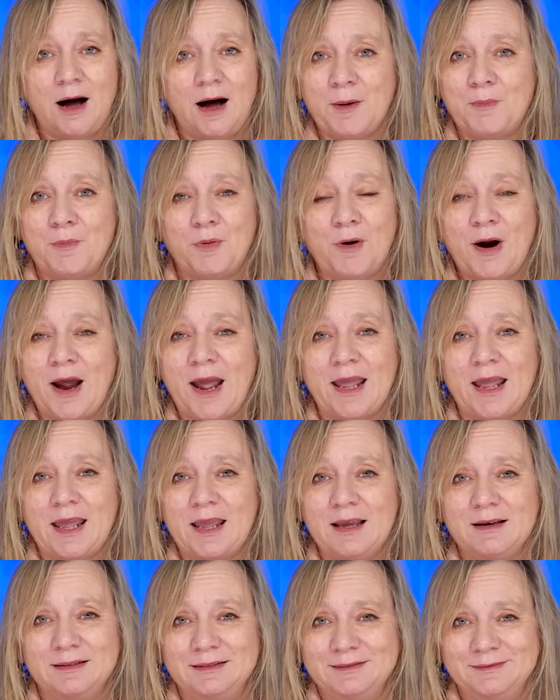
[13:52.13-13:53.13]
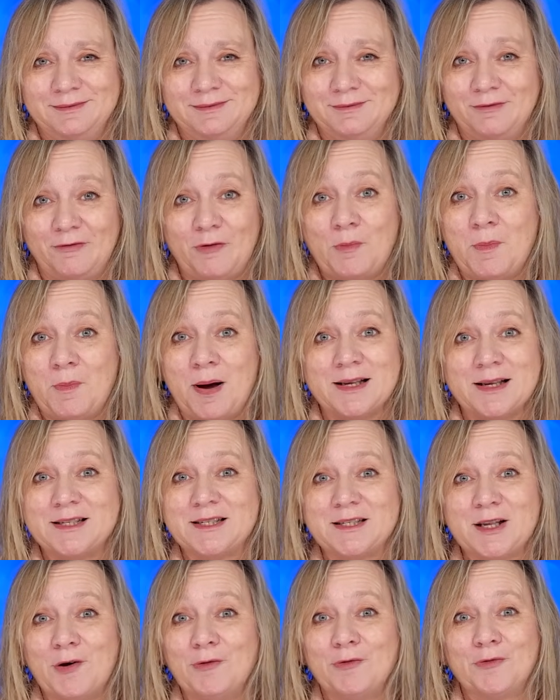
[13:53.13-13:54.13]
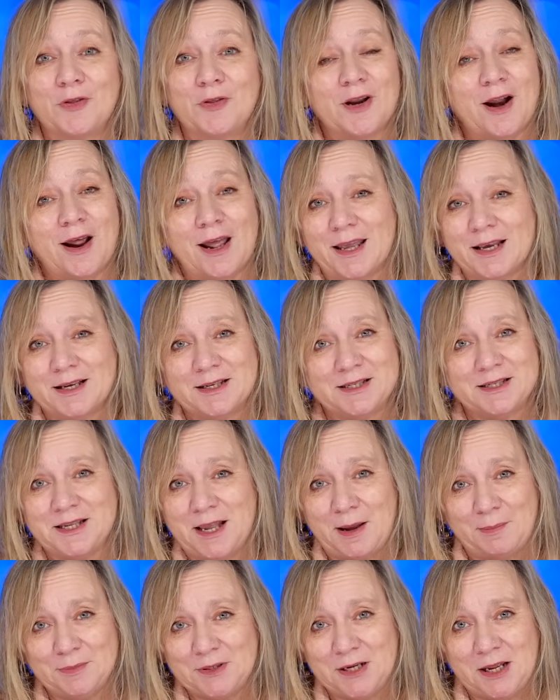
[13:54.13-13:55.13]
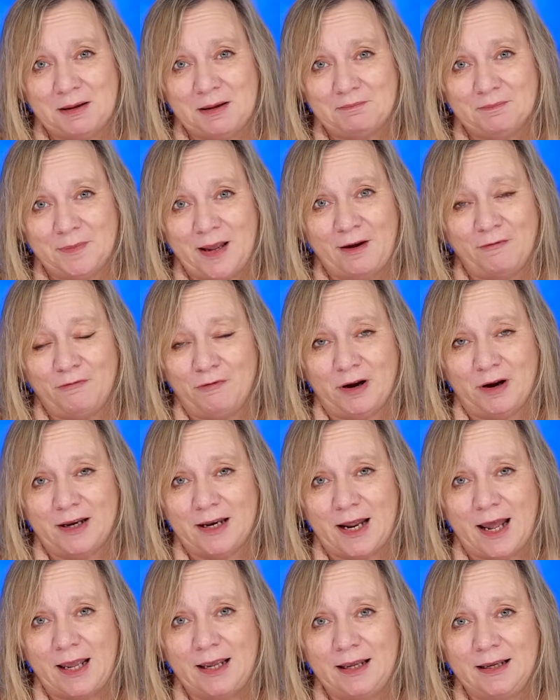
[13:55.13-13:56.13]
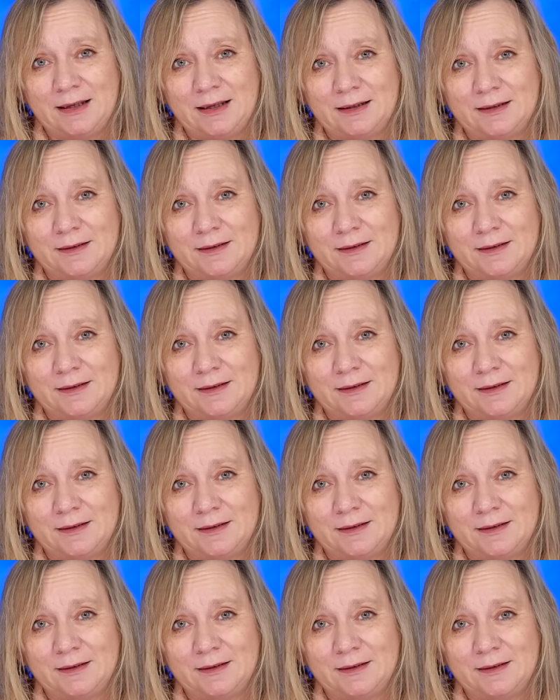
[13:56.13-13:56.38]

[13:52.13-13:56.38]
I pray for myself that I accept Him every day.